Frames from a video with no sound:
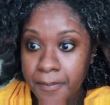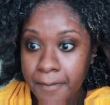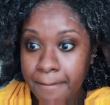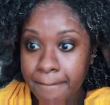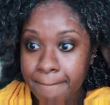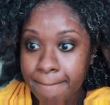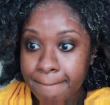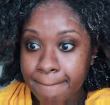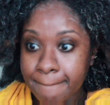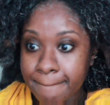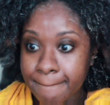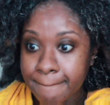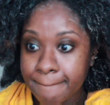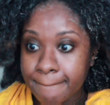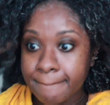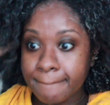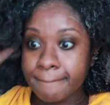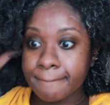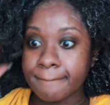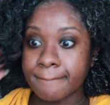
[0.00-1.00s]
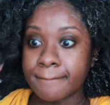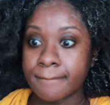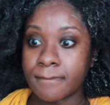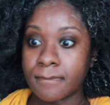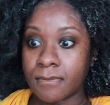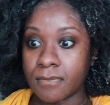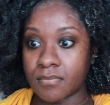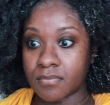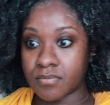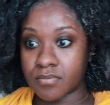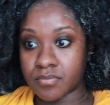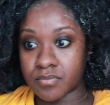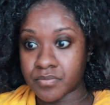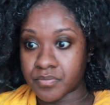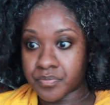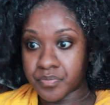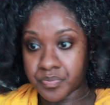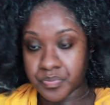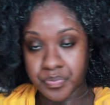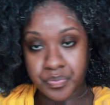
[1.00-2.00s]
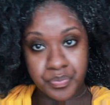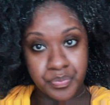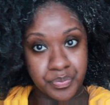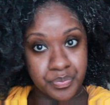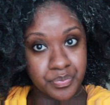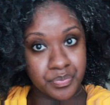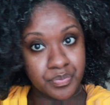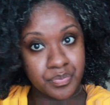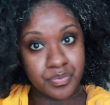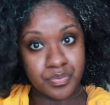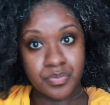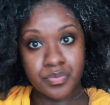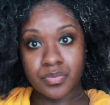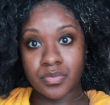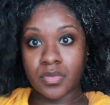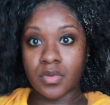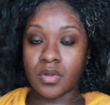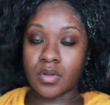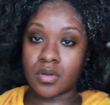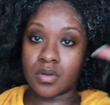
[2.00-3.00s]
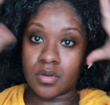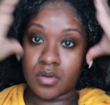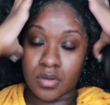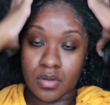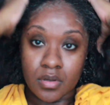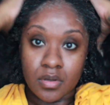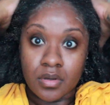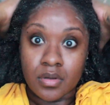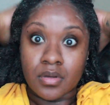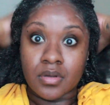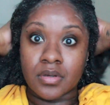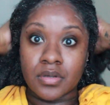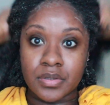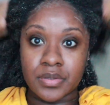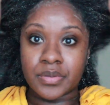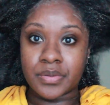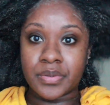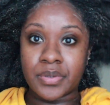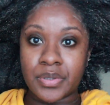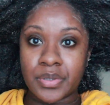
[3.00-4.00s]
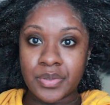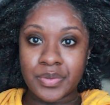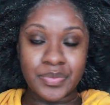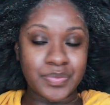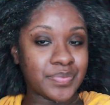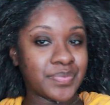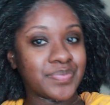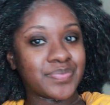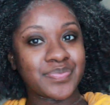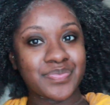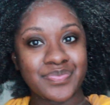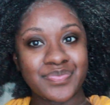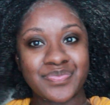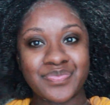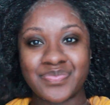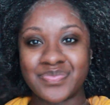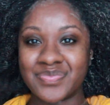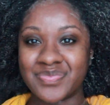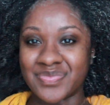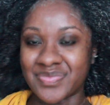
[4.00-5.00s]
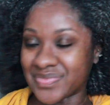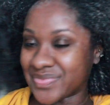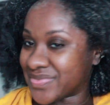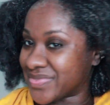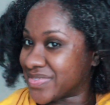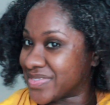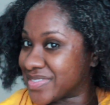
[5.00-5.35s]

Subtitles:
consistency was a little different, but in the end, I actually did like how it